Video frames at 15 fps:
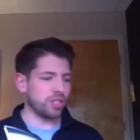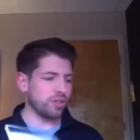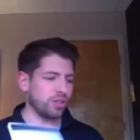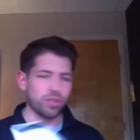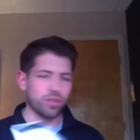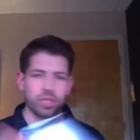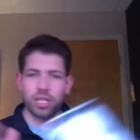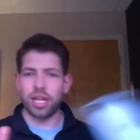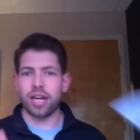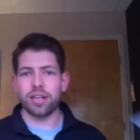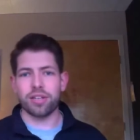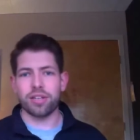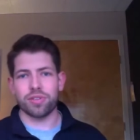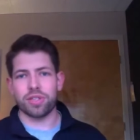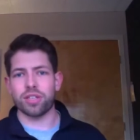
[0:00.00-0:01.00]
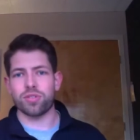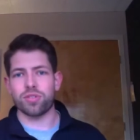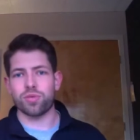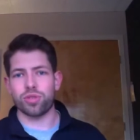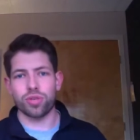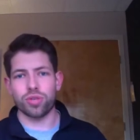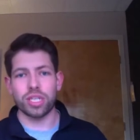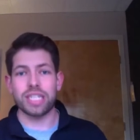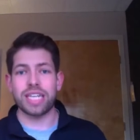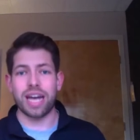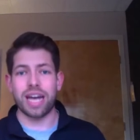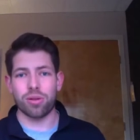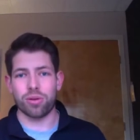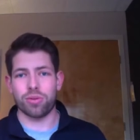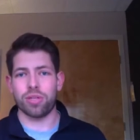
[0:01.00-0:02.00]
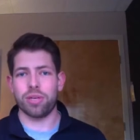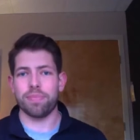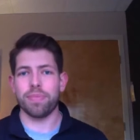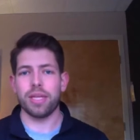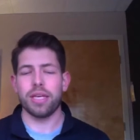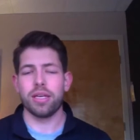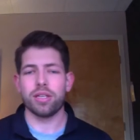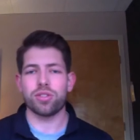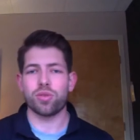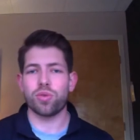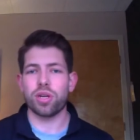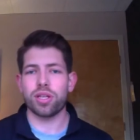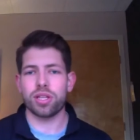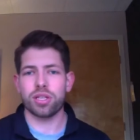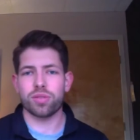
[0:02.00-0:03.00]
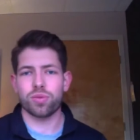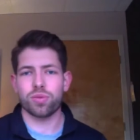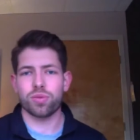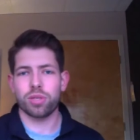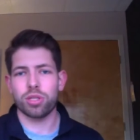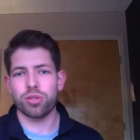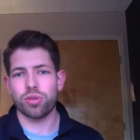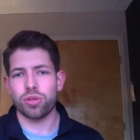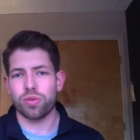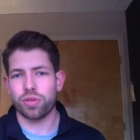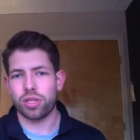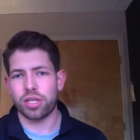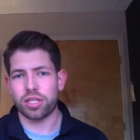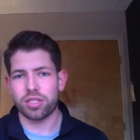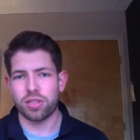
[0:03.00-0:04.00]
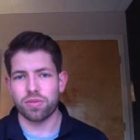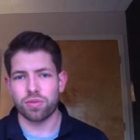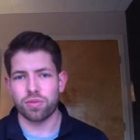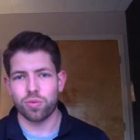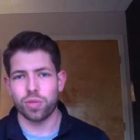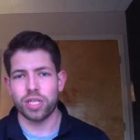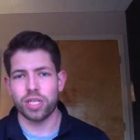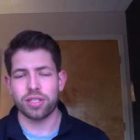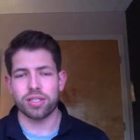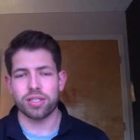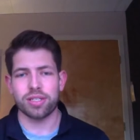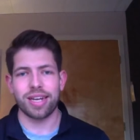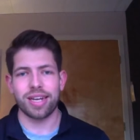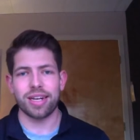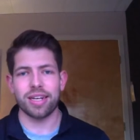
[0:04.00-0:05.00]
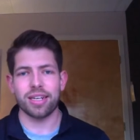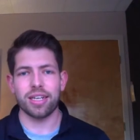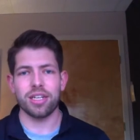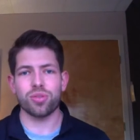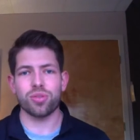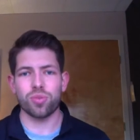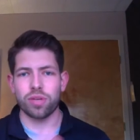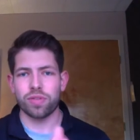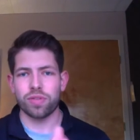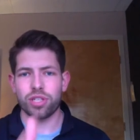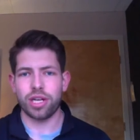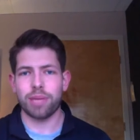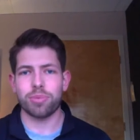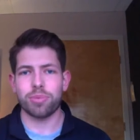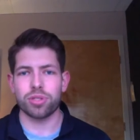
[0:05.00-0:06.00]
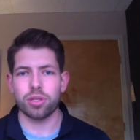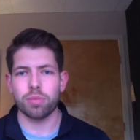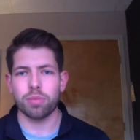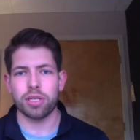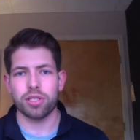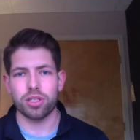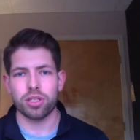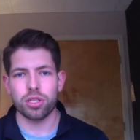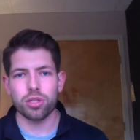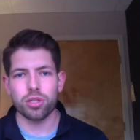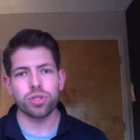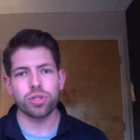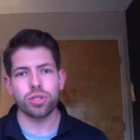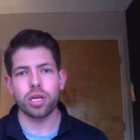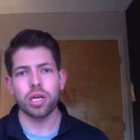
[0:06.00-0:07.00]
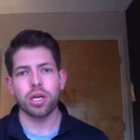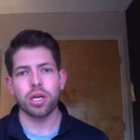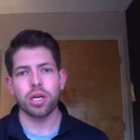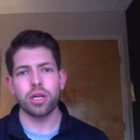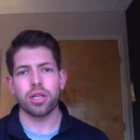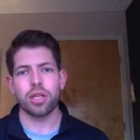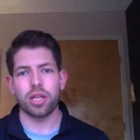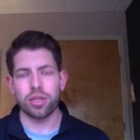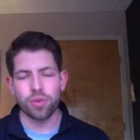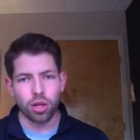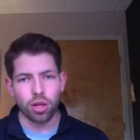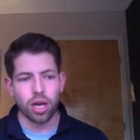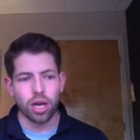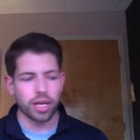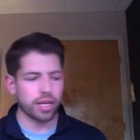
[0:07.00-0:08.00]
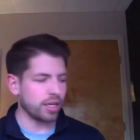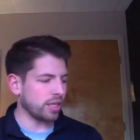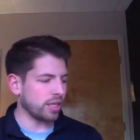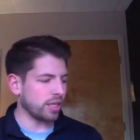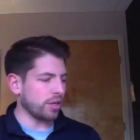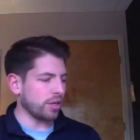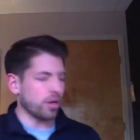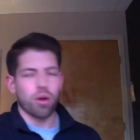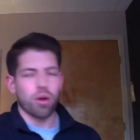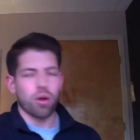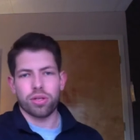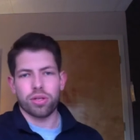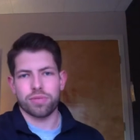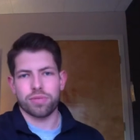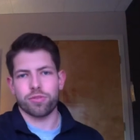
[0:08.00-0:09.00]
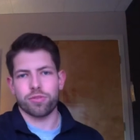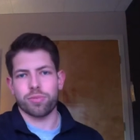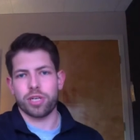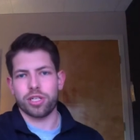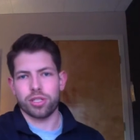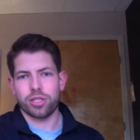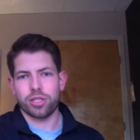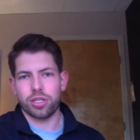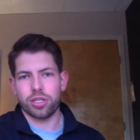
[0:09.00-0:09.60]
materials and a lot of different things where you can download them. So one of the things we're going to be doing over the next several weeks is setting each one of the chapters up as a user that you can log in and get all this information